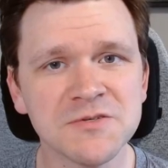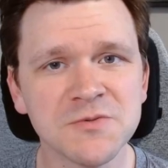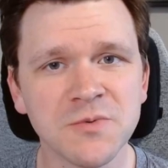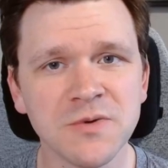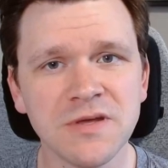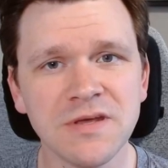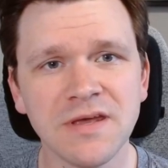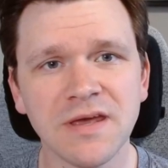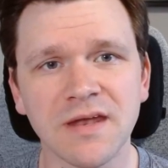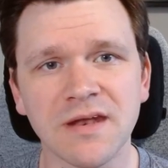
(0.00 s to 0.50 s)

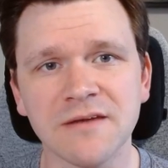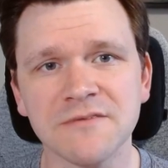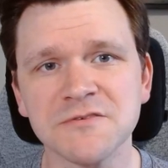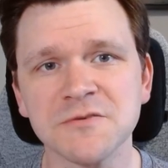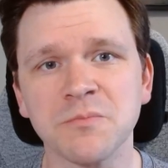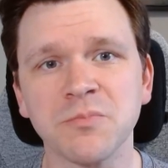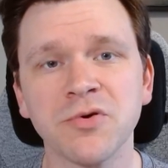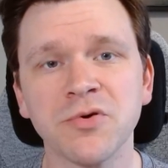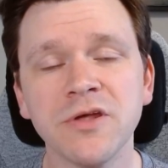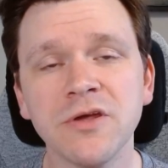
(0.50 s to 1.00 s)
week, and I have
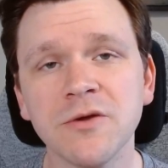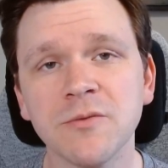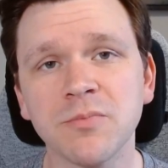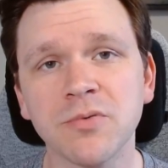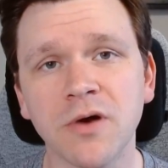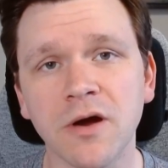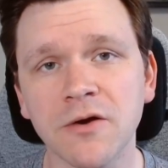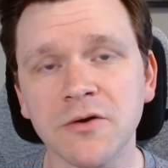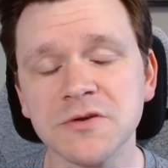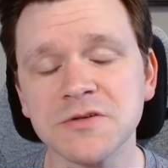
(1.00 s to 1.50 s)
some pretty good
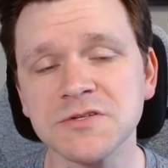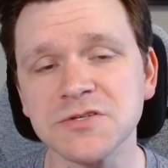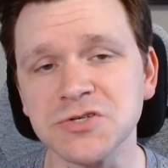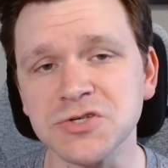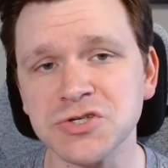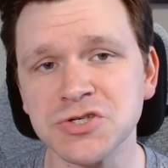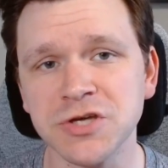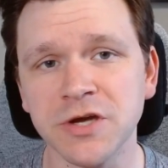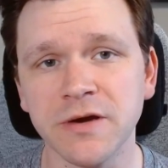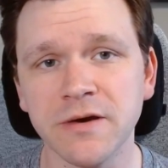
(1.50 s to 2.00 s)
progress to
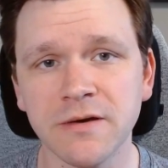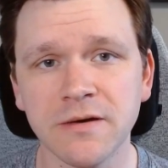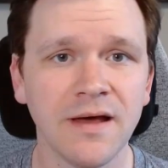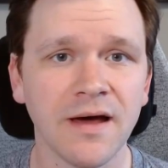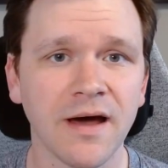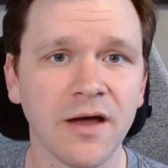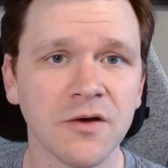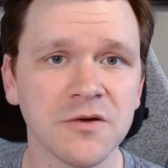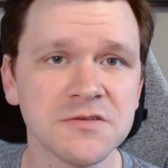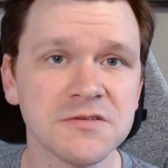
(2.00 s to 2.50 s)
share.
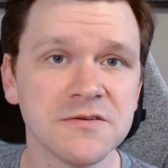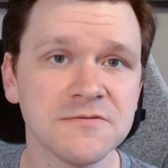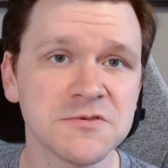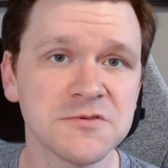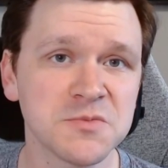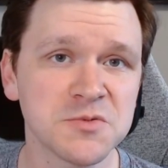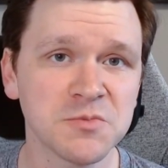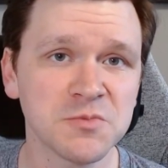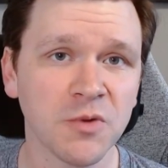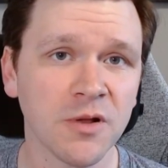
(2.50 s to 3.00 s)
I also have
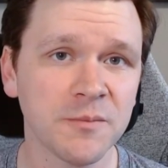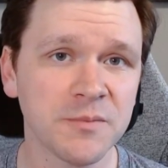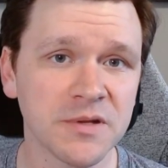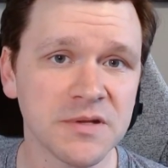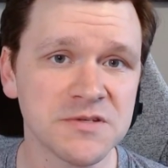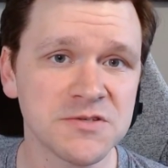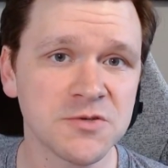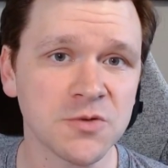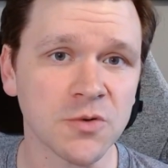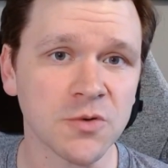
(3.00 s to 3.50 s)
some small
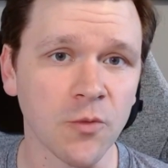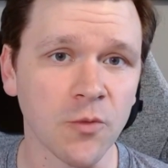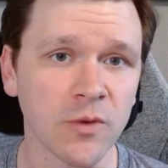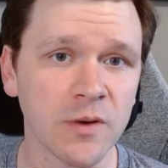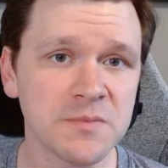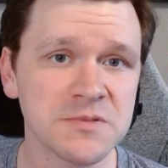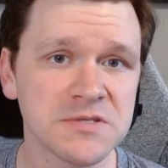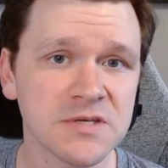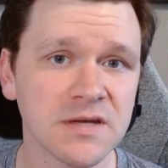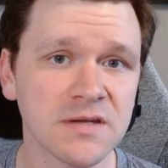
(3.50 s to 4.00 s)
updates to our
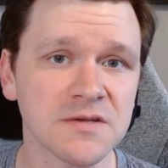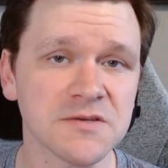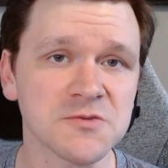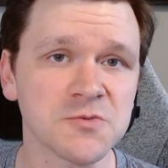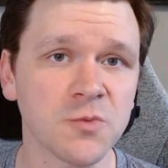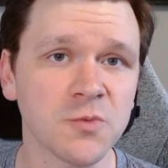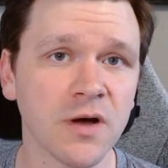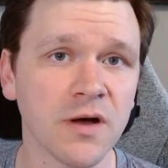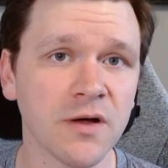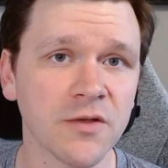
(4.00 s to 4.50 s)
website
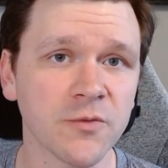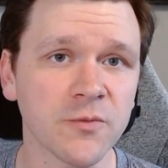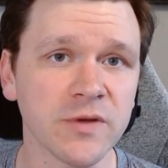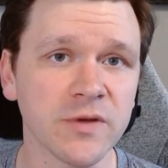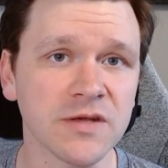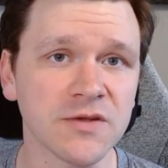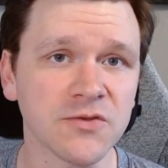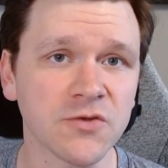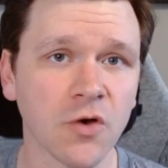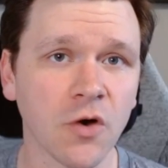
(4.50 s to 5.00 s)
as well that we
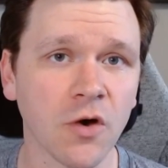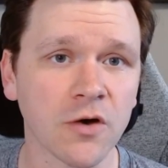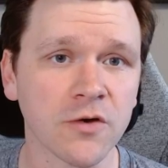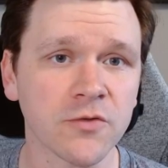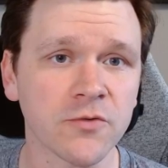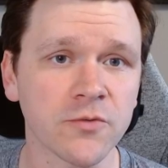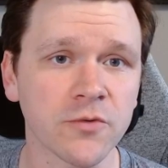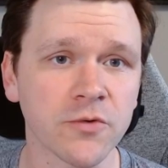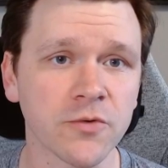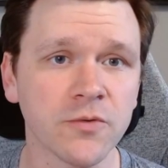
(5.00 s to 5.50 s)
can talk
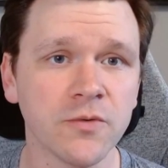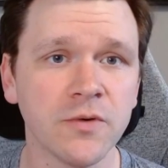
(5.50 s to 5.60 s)
through.